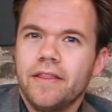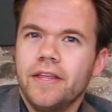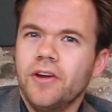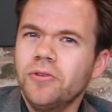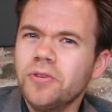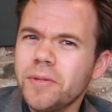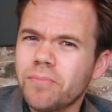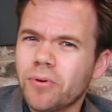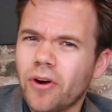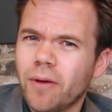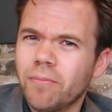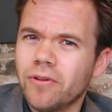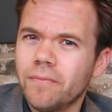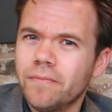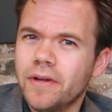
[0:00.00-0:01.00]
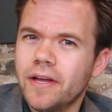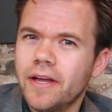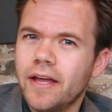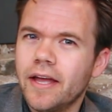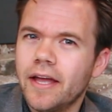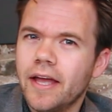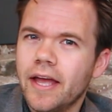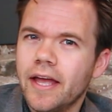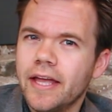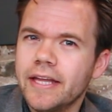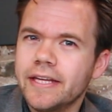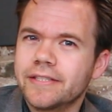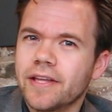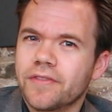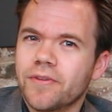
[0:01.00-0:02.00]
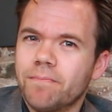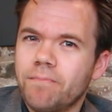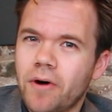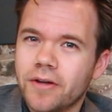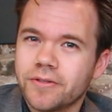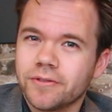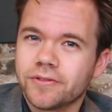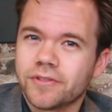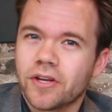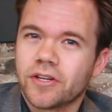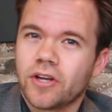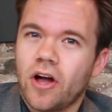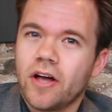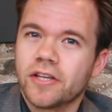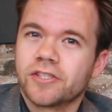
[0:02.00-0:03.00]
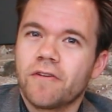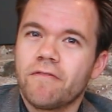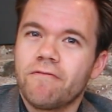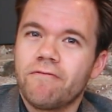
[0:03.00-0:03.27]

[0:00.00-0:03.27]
The only problem is that the bottles cost